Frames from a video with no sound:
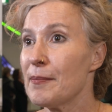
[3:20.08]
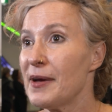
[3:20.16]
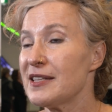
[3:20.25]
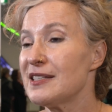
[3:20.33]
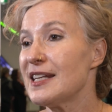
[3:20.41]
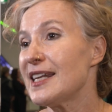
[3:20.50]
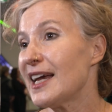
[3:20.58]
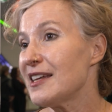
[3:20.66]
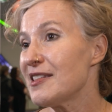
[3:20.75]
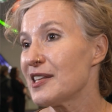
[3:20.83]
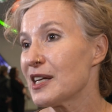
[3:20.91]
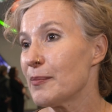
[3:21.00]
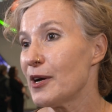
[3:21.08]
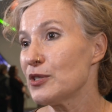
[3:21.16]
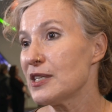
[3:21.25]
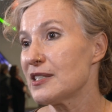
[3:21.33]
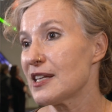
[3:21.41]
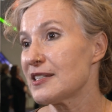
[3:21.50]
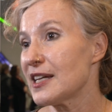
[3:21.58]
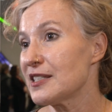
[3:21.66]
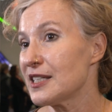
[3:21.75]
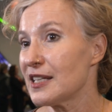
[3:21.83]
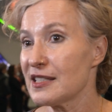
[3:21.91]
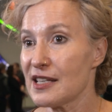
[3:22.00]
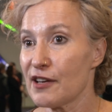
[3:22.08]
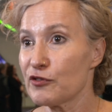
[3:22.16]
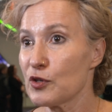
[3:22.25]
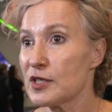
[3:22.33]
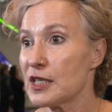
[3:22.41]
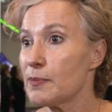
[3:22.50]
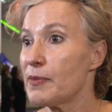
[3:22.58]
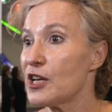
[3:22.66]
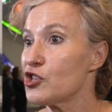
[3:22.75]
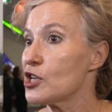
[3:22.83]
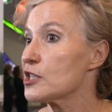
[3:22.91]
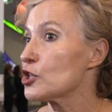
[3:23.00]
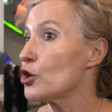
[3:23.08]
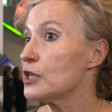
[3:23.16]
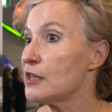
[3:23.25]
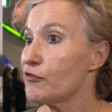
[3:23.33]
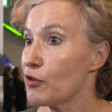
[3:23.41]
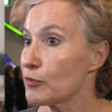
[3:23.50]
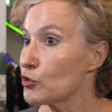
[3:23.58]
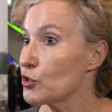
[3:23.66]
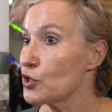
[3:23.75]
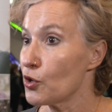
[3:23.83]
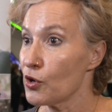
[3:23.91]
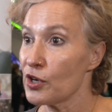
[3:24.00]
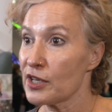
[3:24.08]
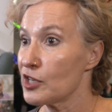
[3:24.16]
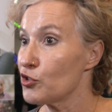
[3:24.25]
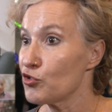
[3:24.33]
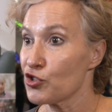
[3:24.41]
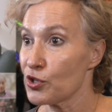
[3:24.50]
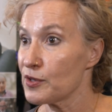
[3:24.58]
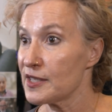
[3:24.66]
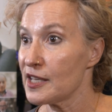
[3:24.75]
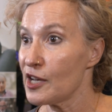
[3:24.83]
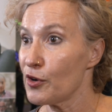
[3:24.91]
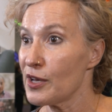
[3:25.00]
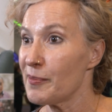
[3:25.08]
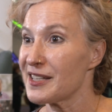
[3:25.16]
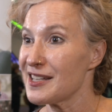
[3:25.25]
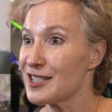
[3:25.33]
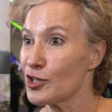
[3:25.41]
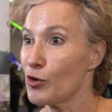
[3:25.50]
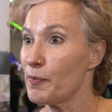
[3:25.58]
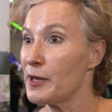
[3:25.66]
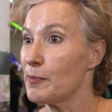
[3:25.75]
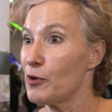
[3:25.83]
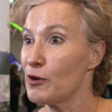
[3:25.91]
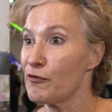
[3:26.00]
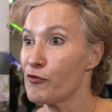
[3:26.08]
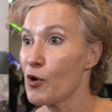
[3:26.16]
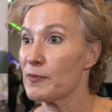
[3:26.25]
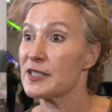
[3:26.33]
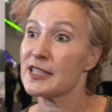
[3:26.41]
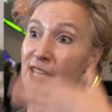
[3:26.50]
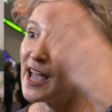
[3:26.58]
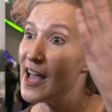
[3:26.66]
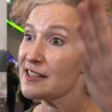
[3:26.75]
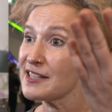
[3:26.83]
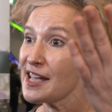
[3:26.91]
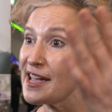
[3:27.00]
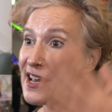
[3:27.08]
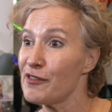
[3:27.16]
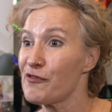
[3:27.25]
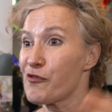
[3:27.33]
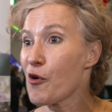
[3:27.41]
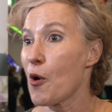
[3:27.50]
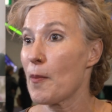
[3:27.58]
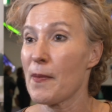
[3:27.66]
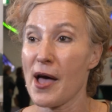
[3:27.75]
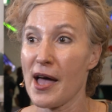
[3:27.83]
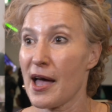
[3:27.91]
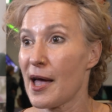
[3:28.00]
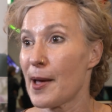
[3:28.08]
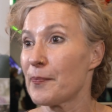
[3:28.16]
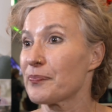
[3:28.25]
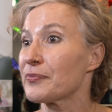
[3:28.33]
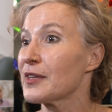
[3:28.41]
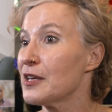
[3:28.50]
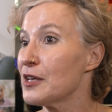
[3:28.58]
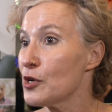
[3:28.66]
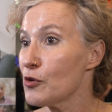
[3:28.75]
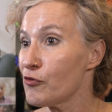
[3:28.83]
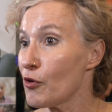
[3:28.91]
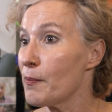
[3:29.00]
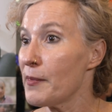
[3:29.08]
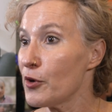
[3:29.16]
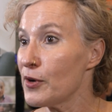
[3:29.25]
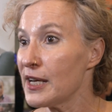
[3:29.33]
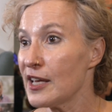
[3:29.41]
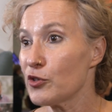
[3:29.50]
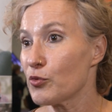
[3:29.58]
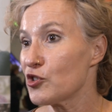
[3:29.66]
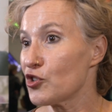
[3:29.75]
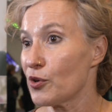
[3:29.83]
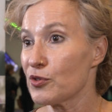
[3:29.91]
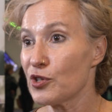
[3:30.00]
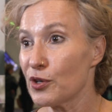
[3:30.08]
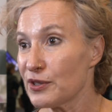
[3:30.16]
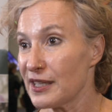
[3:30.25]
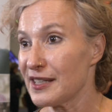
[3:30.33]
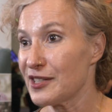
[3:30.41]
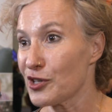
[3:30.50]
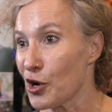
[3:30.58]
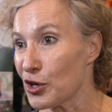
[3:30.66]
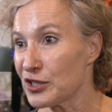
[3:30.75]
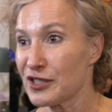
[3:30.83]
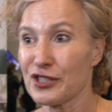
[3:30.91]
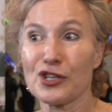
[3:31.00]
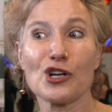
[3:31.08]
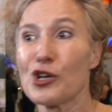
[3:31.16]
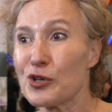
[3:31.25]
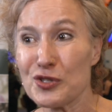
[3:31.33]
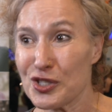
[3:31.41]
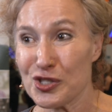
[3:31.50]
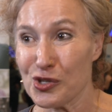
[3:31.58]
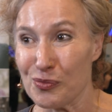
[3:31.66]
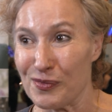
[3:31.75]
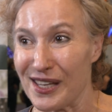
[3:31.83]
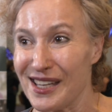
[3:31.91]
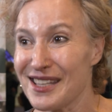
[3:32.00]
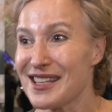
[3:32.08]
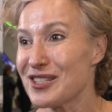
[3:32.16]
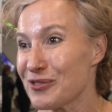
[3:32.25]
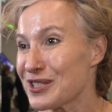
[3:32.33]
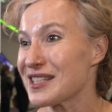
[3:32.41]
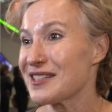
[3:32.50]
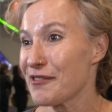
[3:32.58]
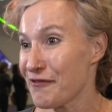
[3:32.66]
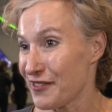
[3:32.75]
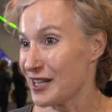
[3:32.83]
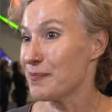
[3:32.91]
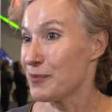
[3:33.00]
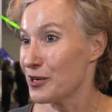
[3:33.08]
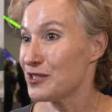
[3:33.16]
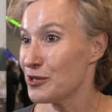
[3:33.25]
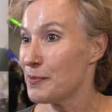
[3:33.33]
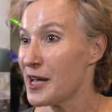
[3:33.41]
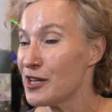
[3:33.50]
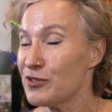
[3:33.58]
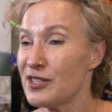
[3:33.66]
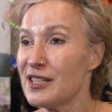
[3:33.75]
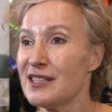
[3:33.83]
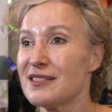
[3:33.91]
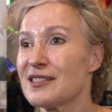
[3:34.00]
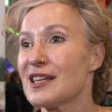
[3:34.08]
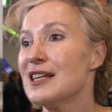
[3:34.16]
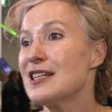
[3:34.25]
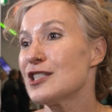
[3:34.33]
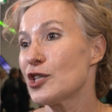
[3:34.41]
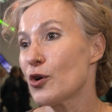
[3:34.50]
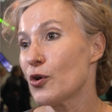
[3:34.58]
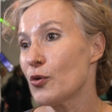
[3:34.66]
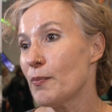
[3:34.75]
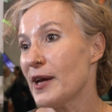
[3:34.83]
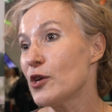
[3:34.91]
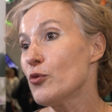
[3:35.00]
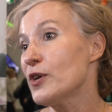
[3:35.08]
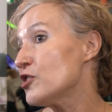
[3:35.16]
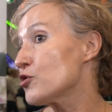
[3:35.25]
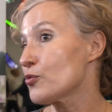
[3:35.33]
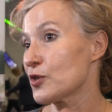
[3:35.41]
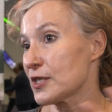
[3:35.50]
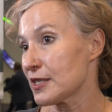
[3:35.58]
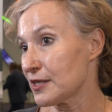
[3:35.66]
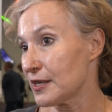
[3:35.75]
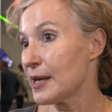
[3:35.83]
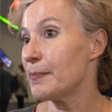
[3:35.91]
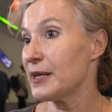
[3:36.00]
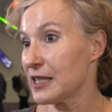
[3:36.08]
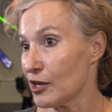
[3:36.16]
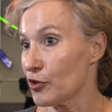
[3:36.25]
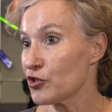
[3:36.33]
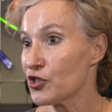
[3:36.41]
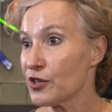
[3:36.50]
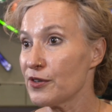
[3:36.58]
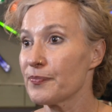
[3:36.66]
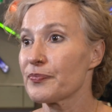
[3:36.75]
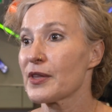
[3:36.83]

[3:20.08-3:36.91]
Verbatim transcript: but the nice thing about it that I didn't have to see patients only from New York and New Jersey area, but I saw people from Seattle, from, um, from Maryland, which are totally not close to me, this was the fun part about it. So my reach was a bit larger.